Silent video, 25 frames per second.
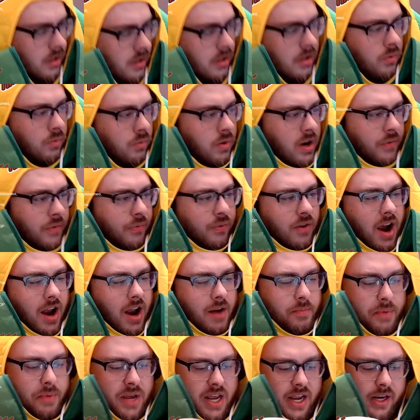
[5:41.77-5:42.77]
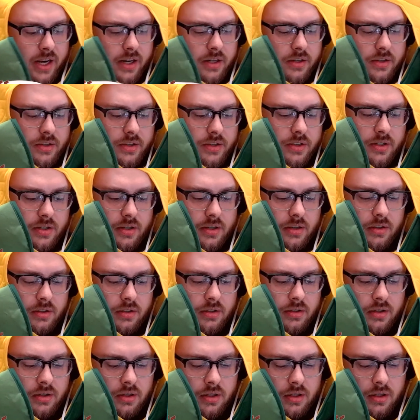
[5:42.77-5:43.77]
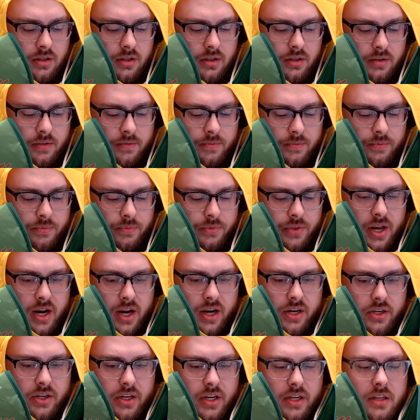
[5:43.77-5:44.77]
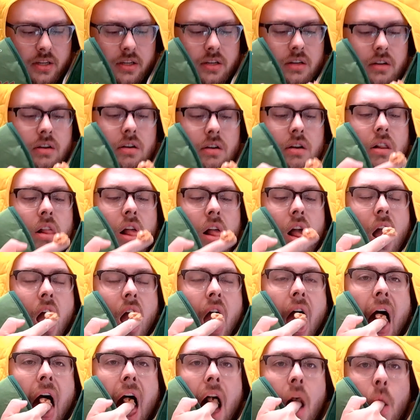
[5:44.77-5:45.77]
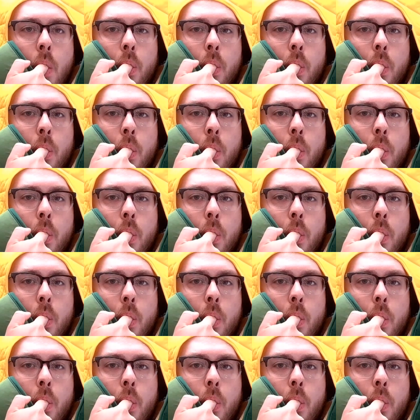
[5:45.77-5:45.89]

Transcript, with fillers: refried beans that I just, ah. Oh.